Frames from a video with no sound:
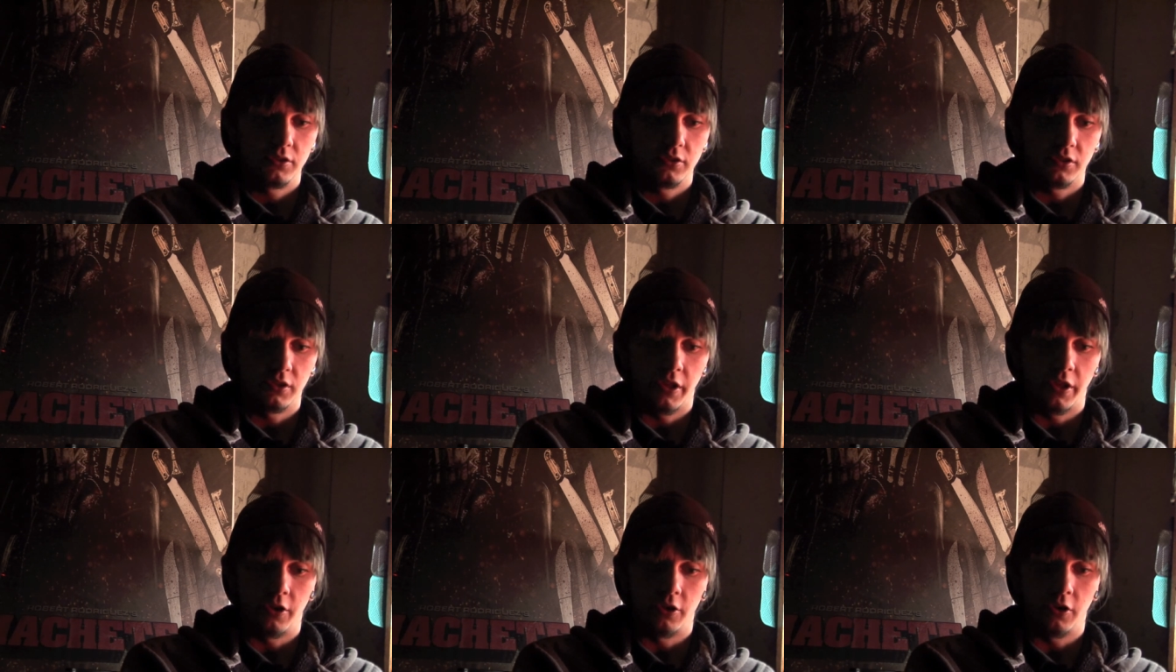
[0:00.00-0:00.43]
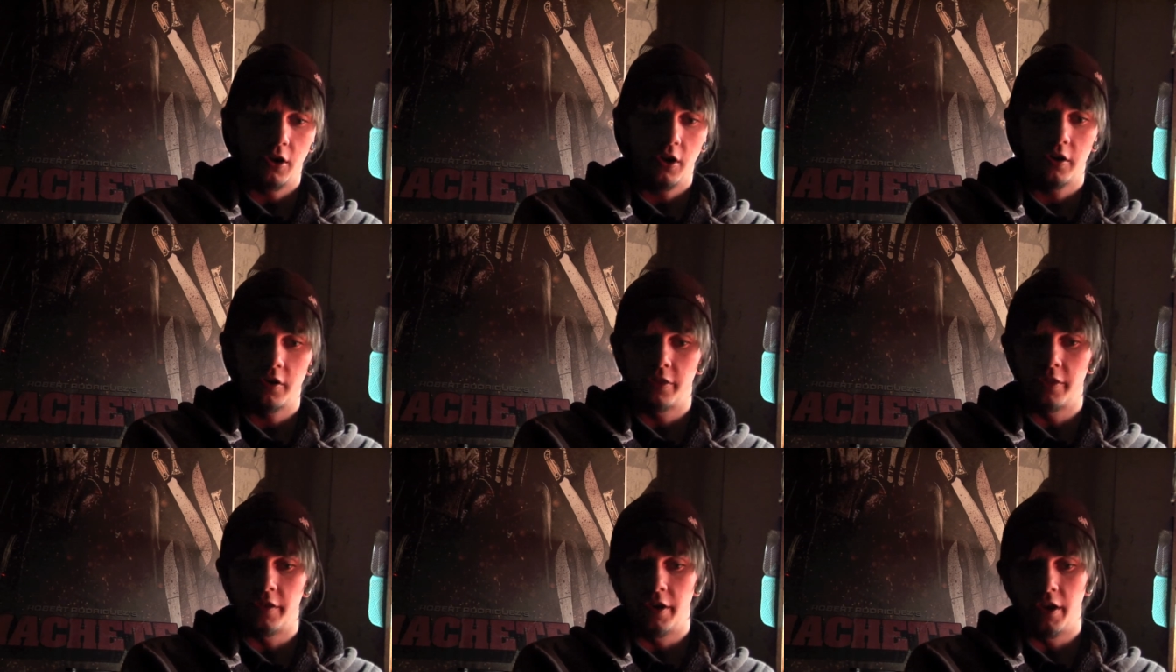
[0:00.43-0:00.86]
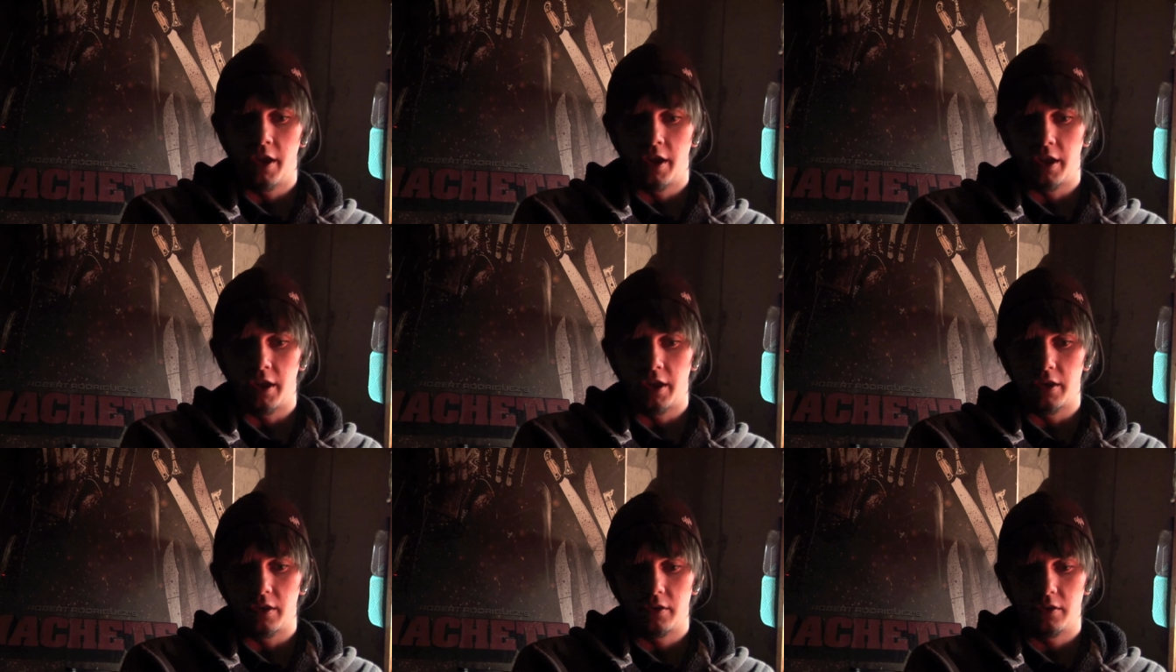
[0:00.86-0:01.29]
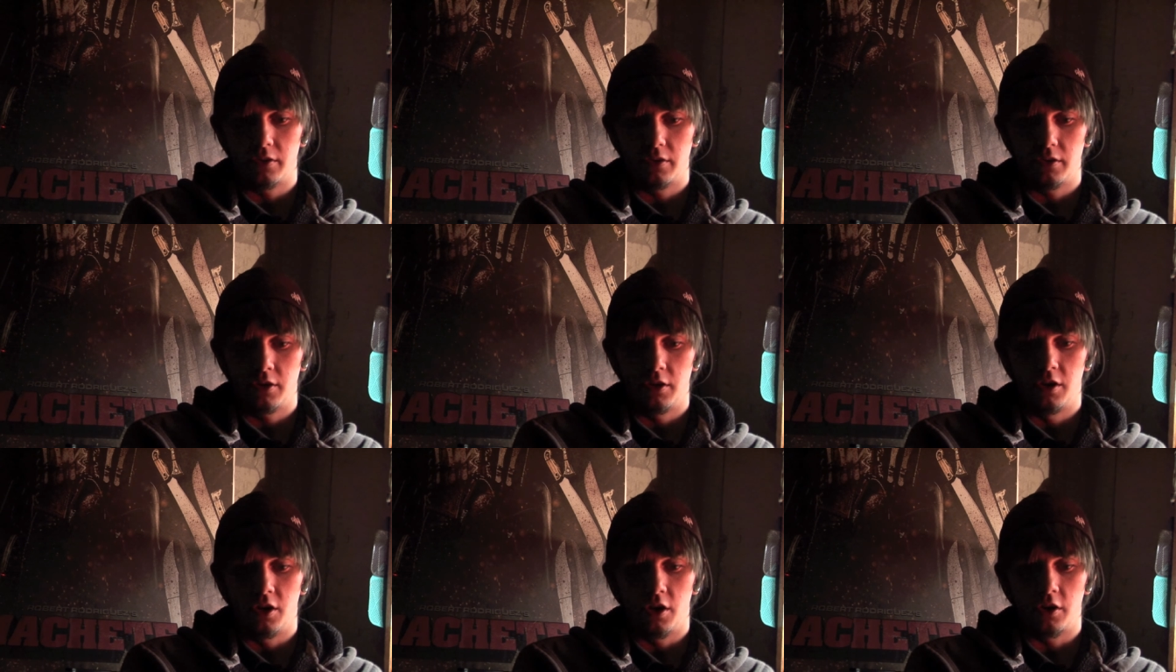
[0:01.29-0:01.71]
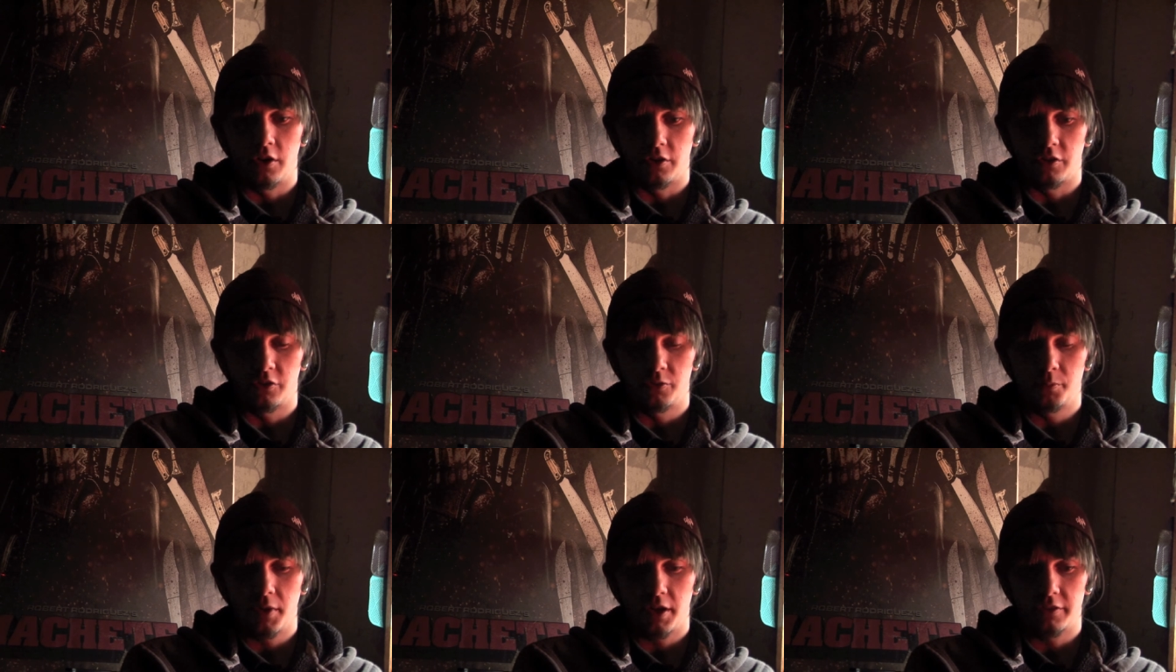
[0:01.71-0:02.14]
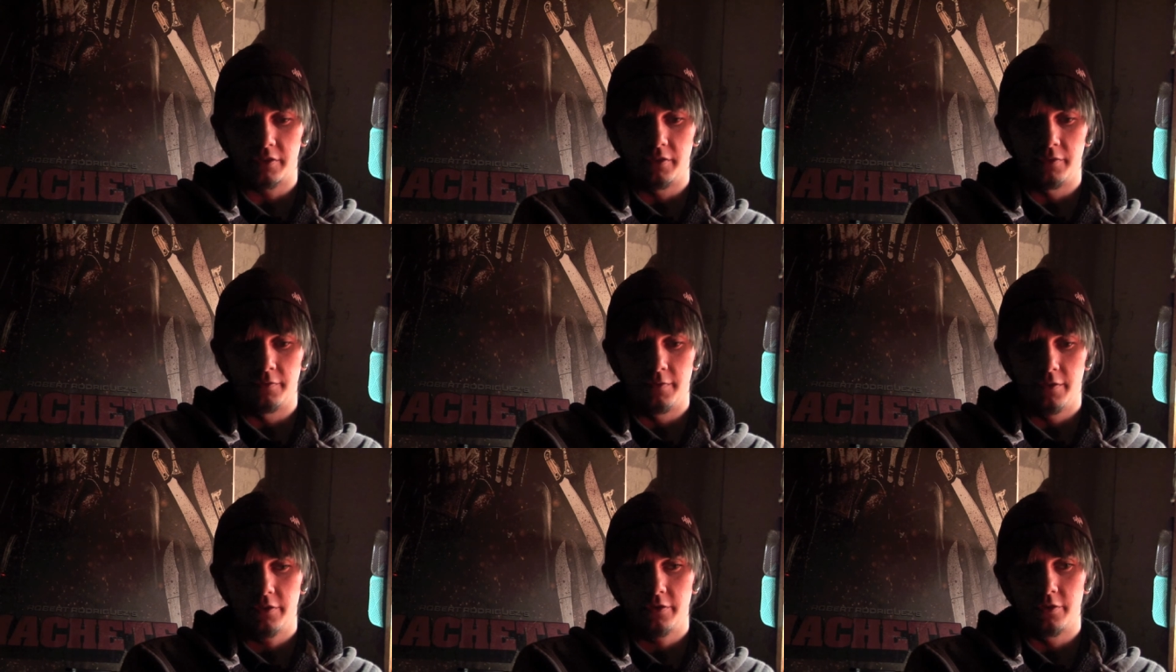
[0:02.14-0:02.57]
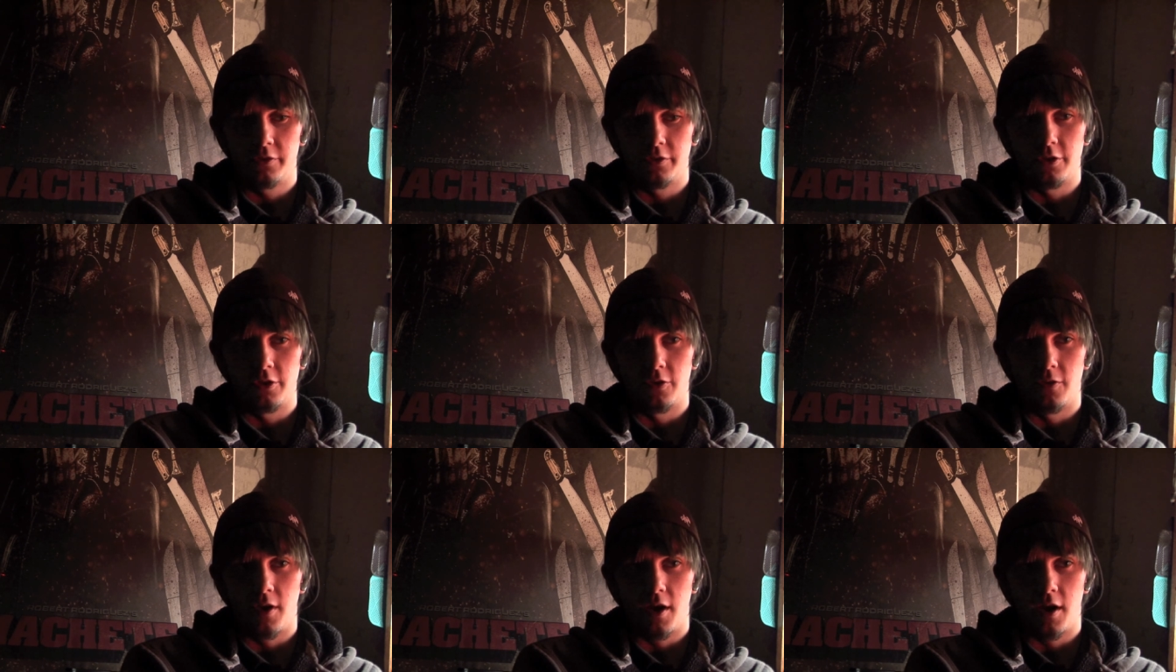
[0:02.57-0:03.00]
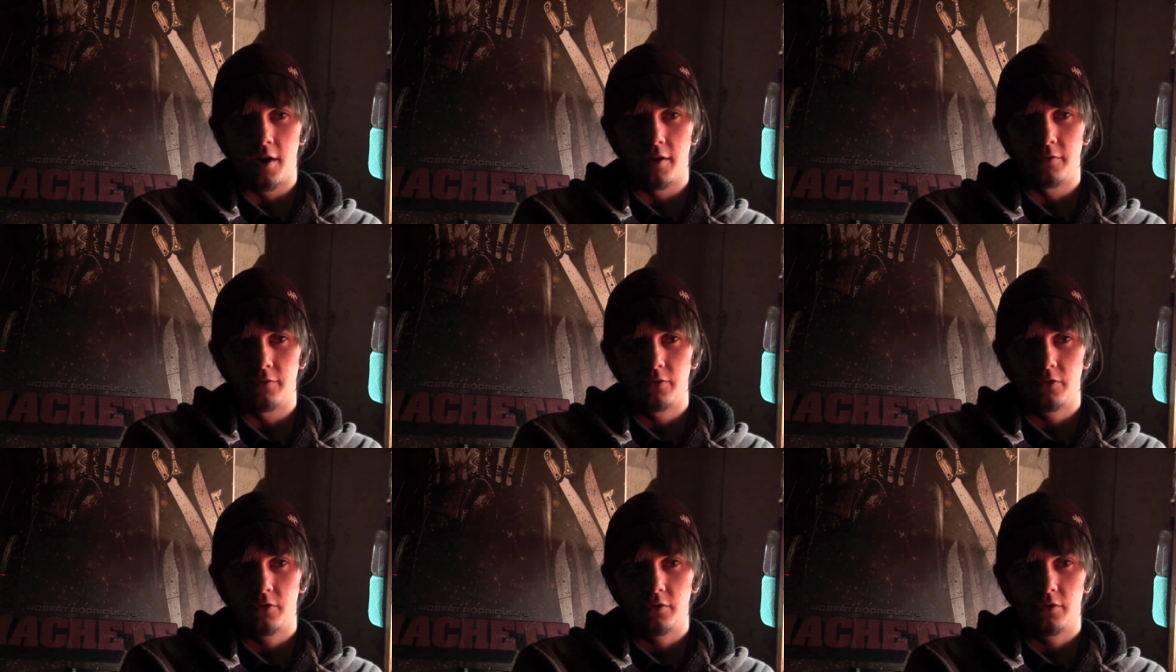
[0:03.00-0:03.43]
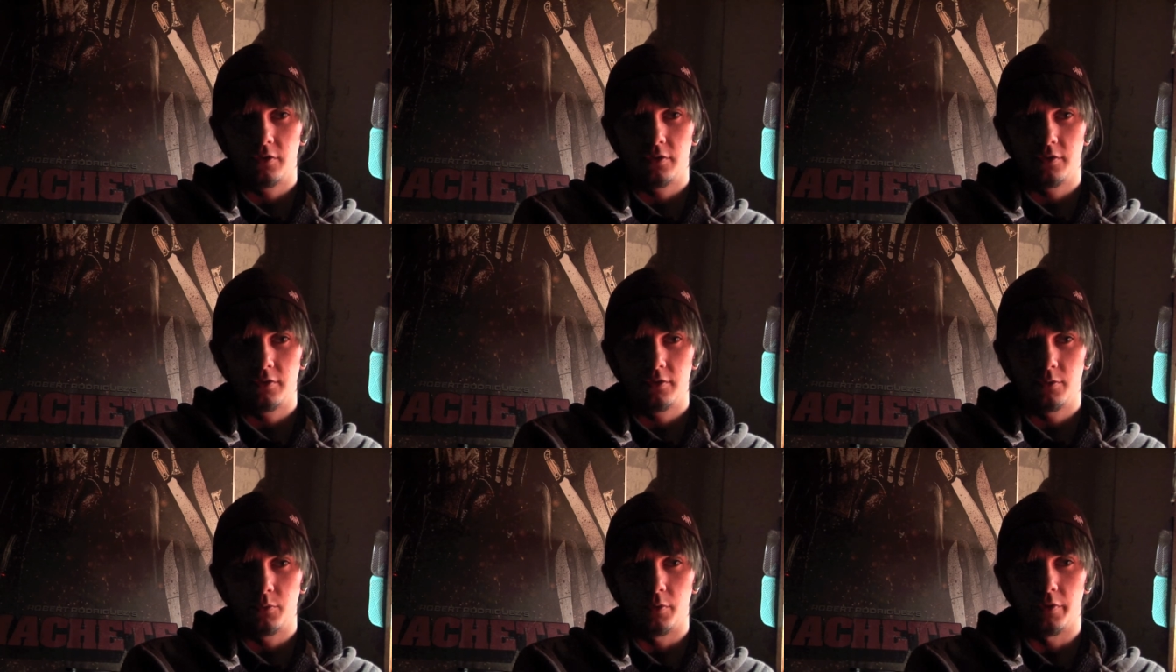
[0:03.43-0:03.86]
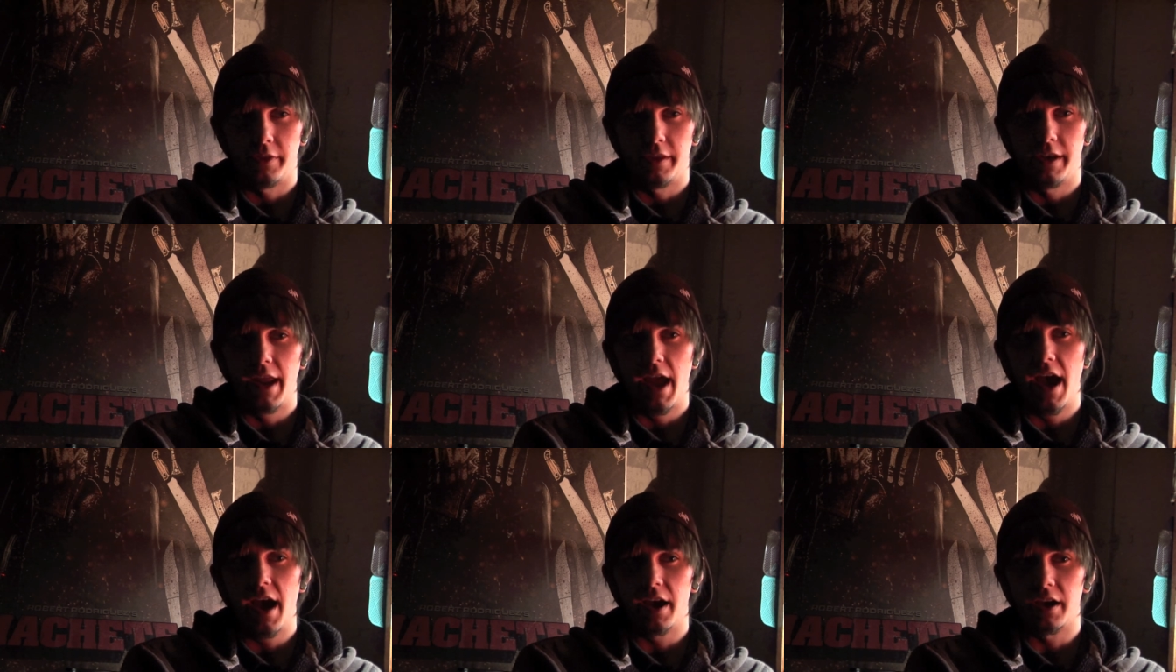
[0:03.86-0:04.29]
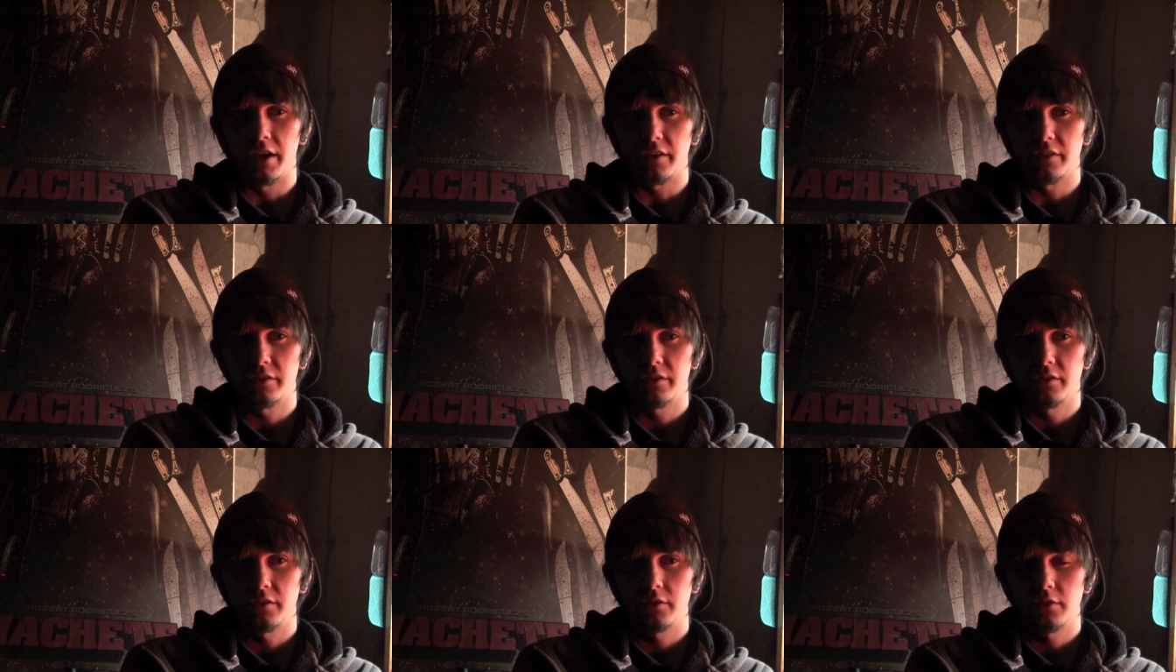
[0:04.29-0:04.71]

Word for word: later on in the night an unexpected visitor arrives with an axe.